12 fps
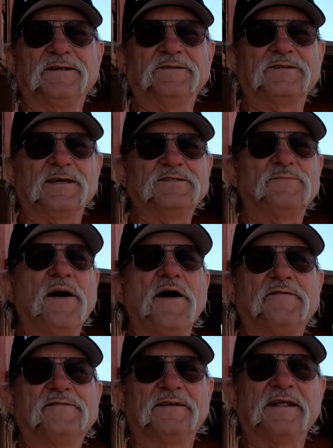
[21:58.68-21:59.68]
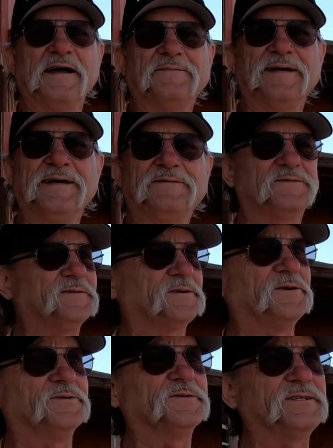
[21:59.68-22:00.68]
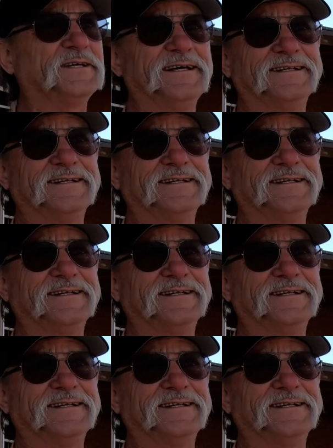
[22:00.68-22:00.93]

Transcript: chase moths at night, man. It was cool as shit.